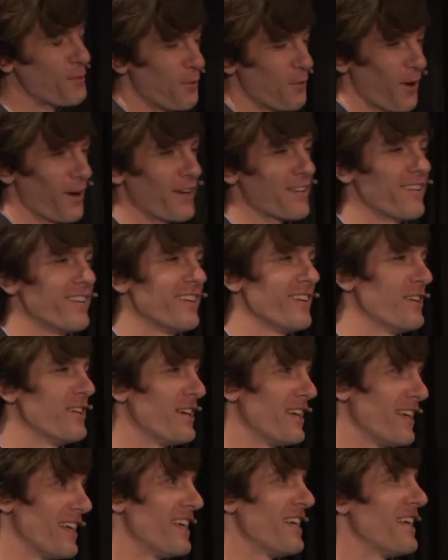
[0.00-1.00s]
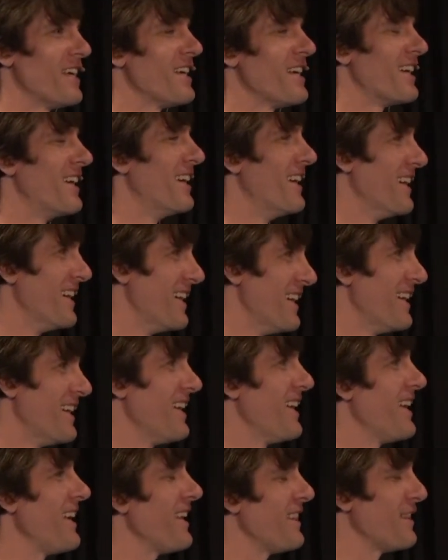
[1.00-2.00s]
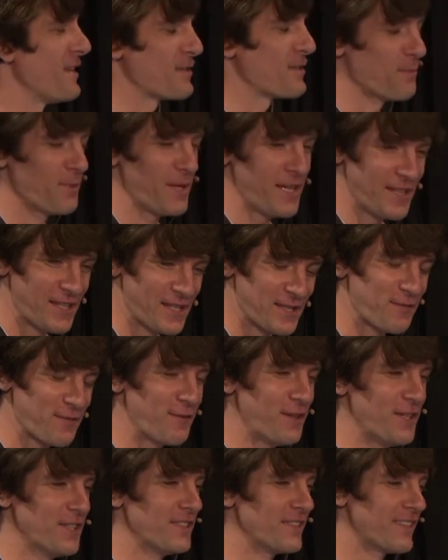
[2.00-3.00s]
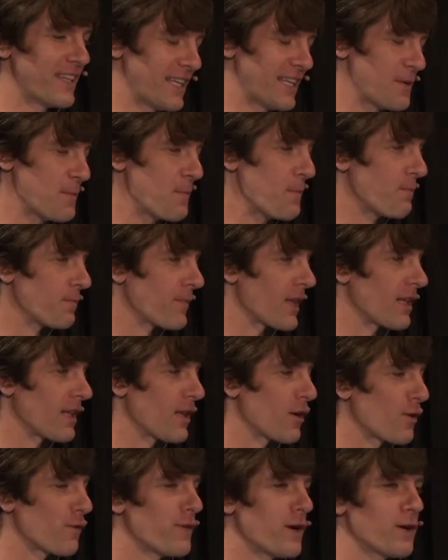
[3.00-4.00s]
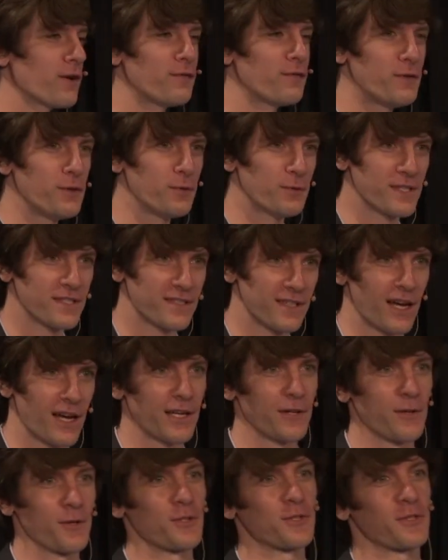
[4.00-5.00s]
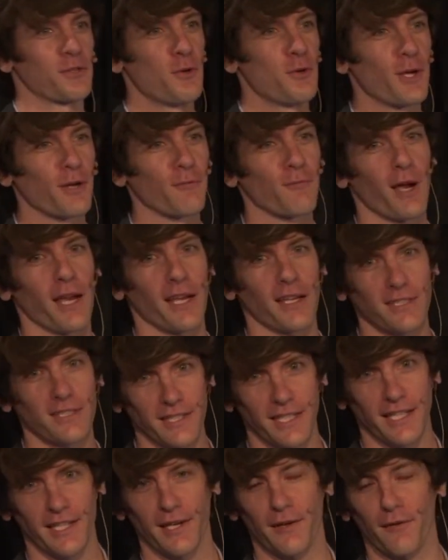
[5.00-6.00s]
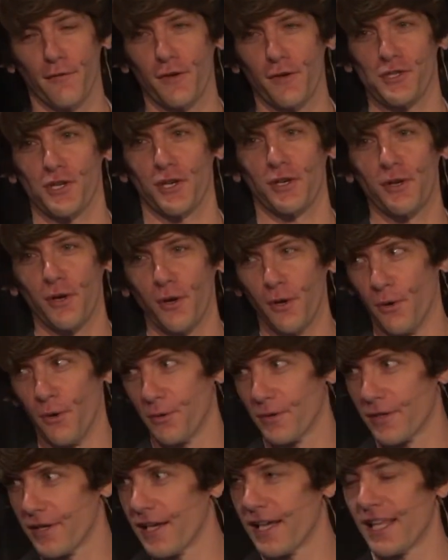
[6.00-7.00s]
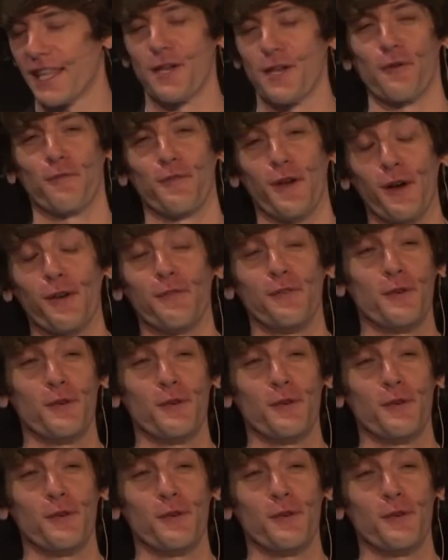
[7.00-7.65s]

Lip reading: worked in this field, that there are very few designers who can write clean and efficient code, and there are very few